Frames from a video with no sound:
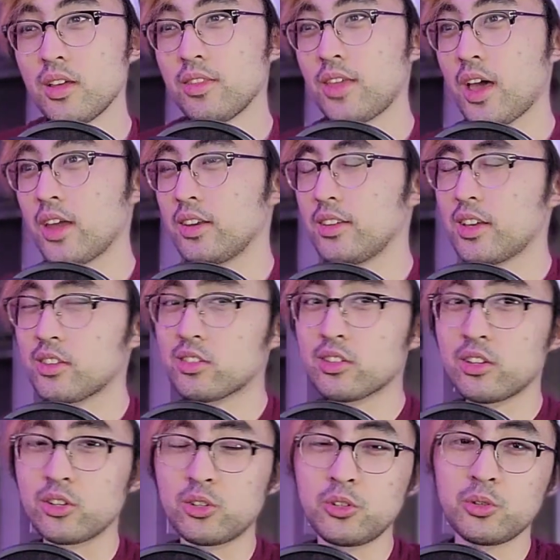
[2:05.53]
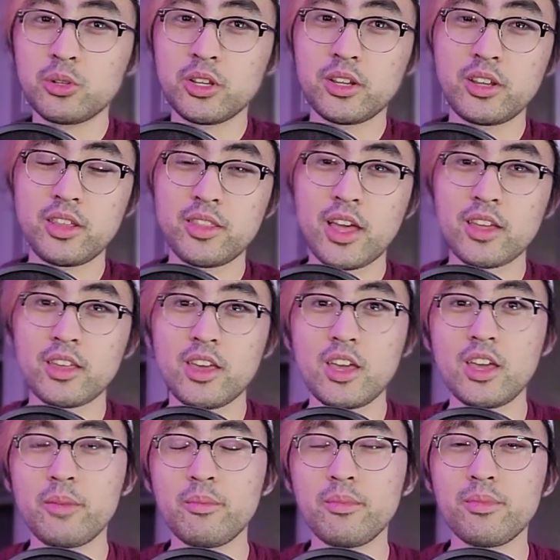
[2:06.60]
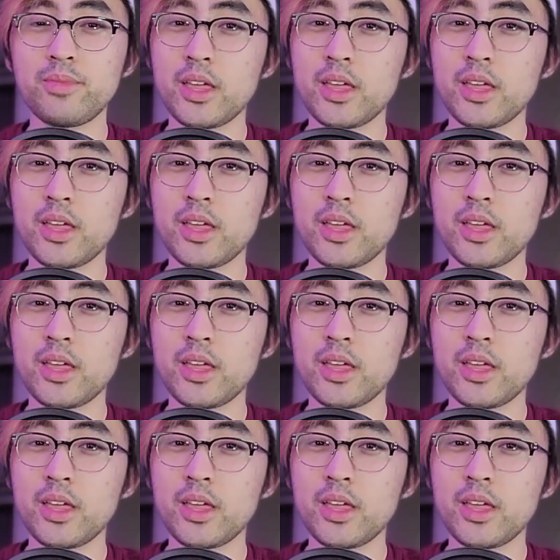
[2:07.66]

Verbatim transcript: that gets concluded in that game